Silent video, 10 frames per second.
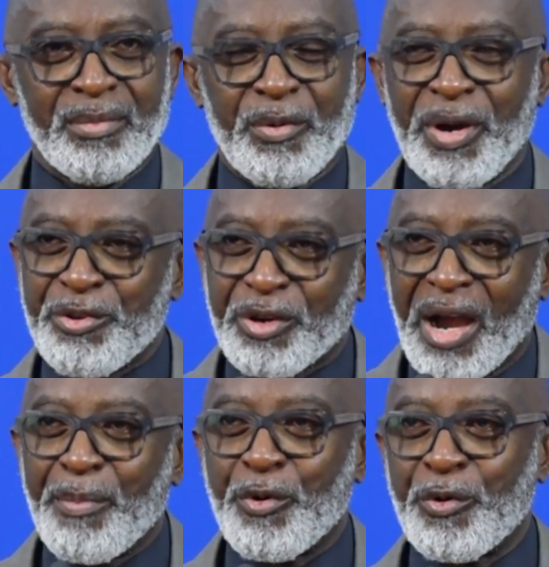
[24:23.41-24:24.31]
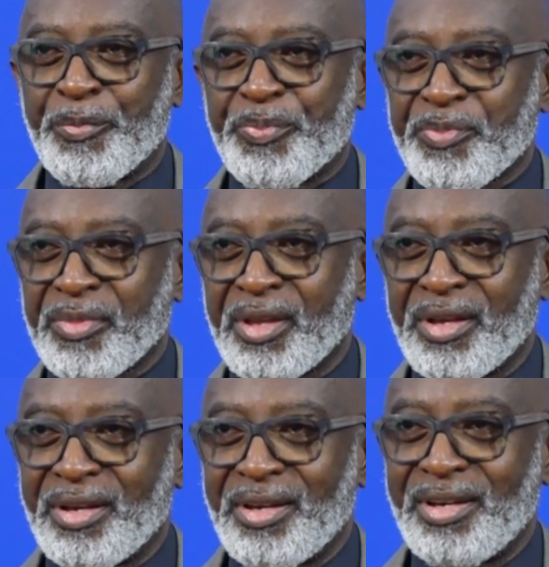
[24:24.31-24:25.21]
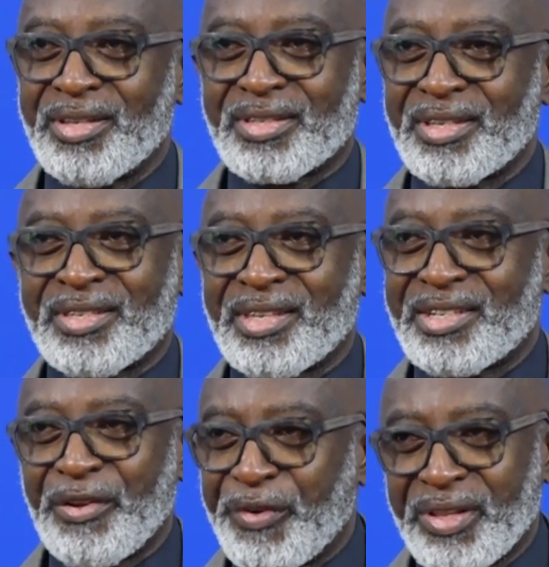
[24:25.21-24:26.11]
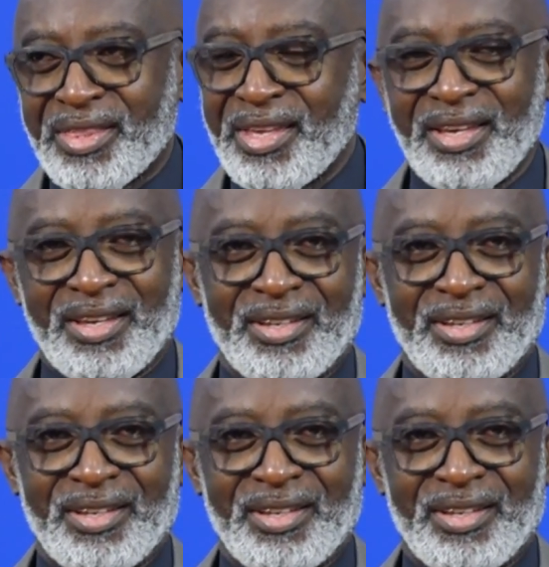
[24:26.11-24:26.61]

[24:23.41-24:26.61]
But when you come home, it's a different thing.